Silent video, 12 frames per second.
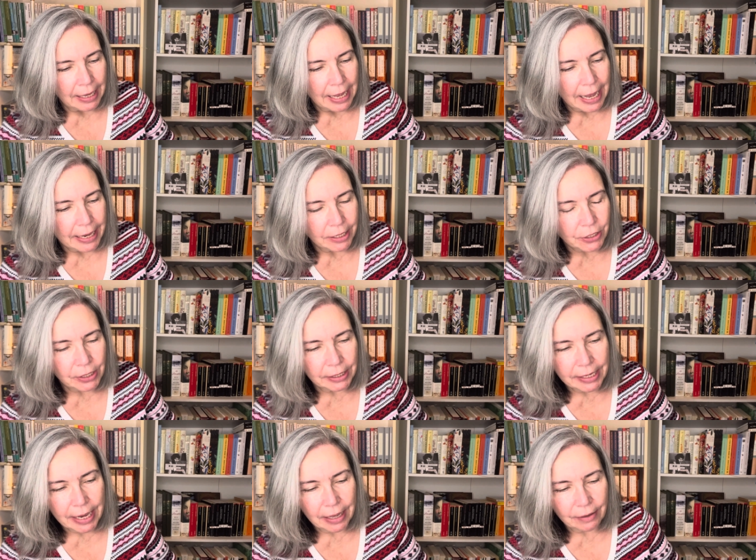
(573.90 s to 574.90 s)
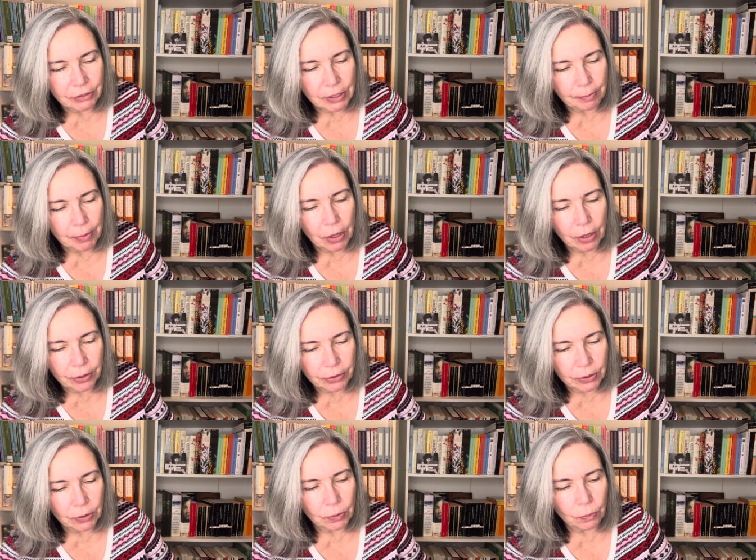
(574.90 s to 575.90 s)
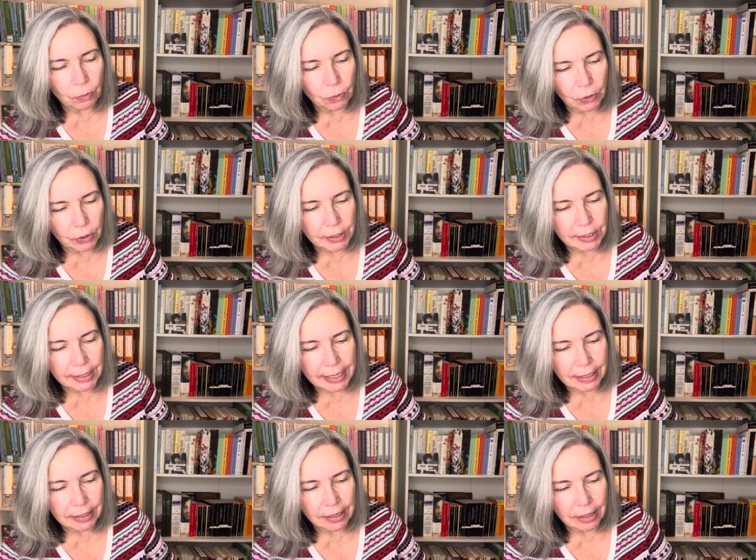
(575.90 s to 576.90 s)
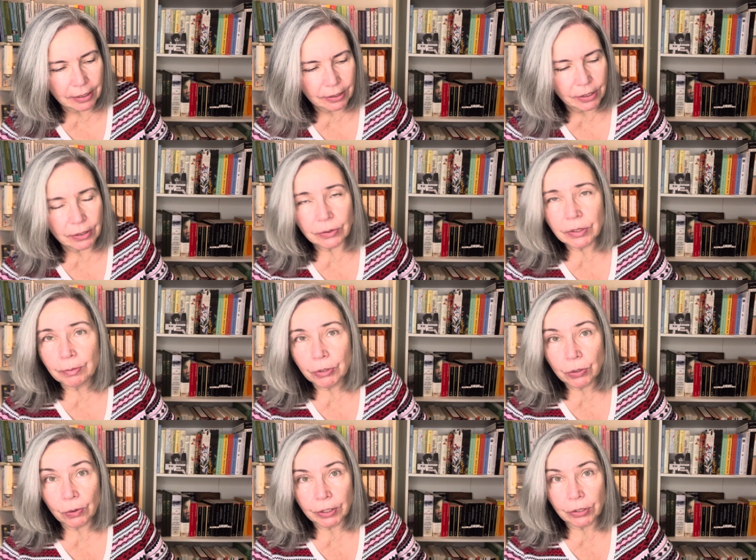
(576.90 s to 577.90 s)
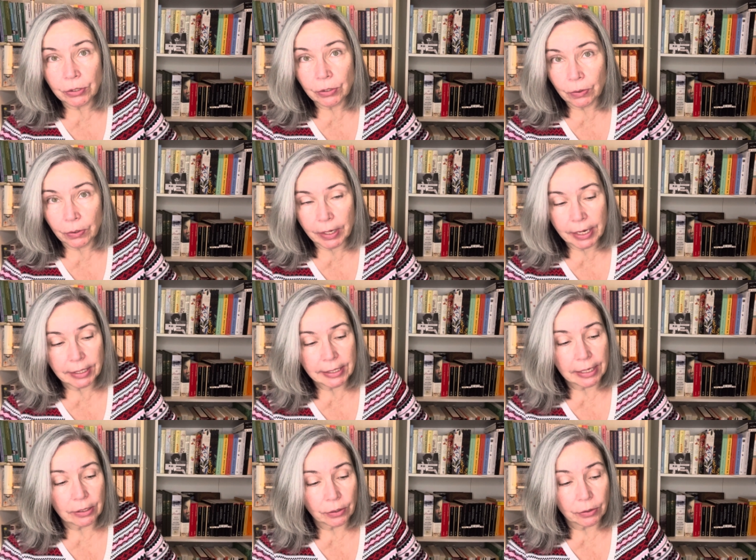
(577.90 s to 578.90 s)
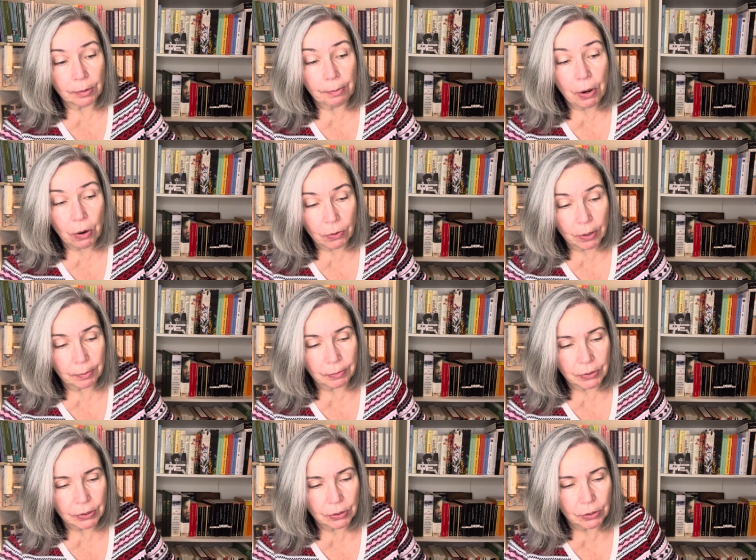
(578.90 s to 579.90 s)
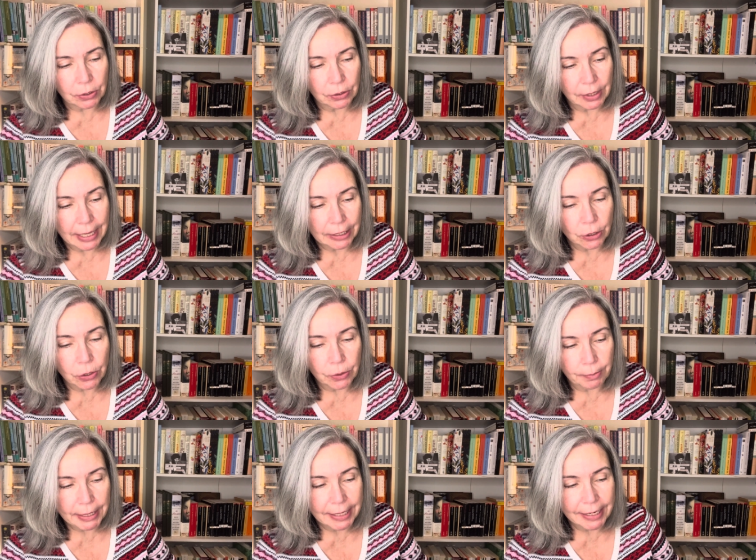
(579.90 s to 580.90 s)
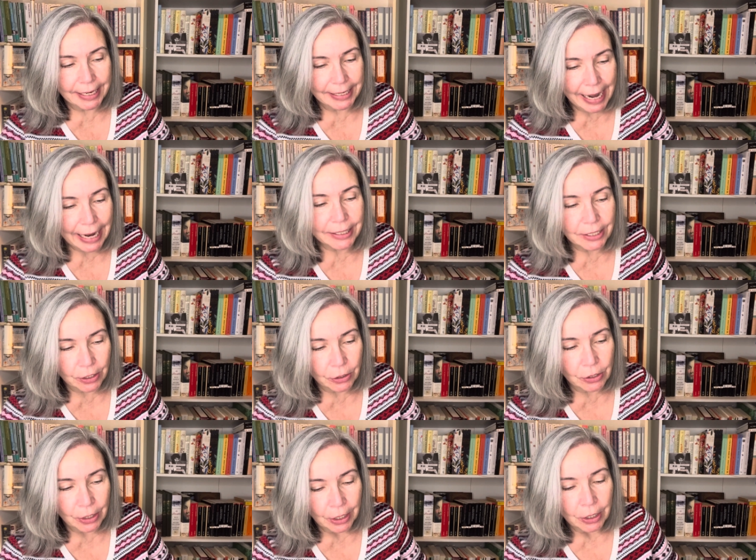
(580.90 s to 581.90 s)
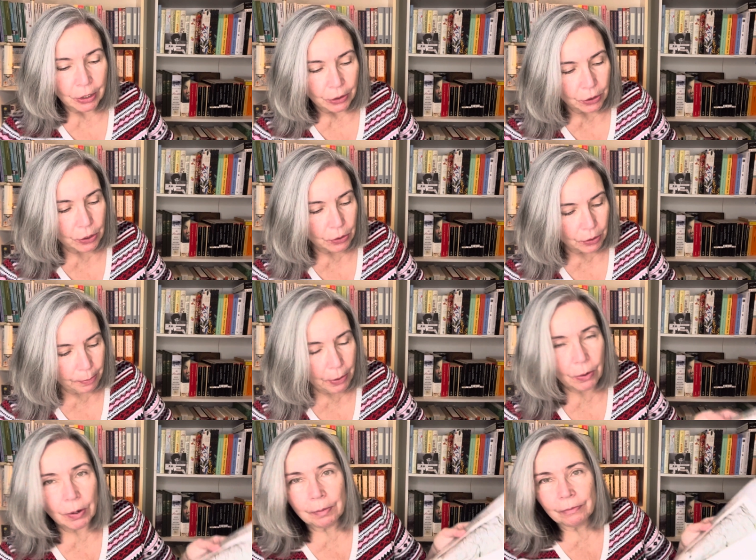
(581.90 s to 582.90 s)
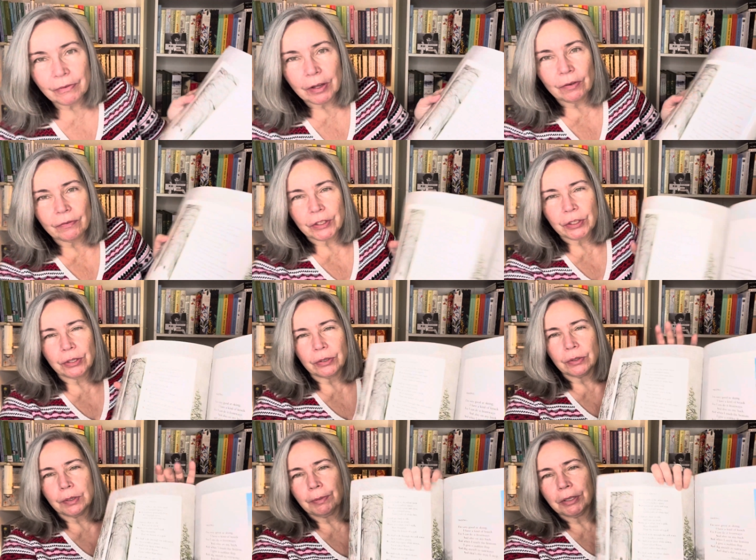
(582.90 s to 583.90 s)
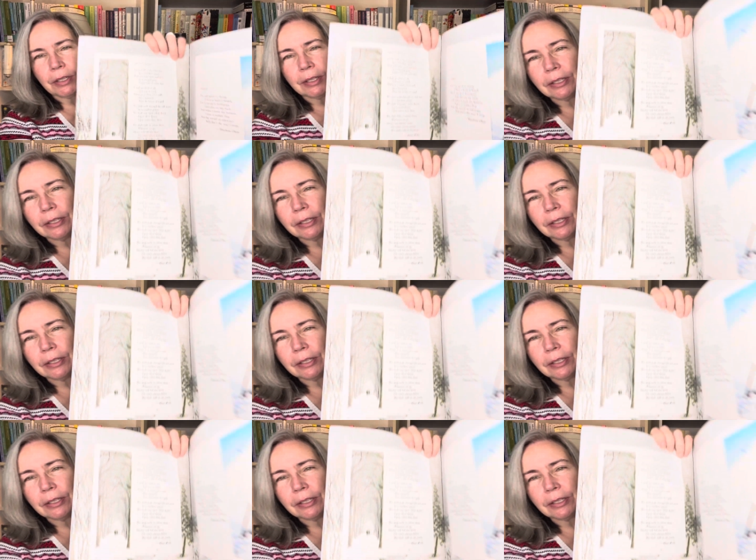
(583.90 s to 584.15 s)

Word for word: I actually have some other works that, uh, you know, some short stories and other poems that could be connected to the poem Velvet Shoes. But just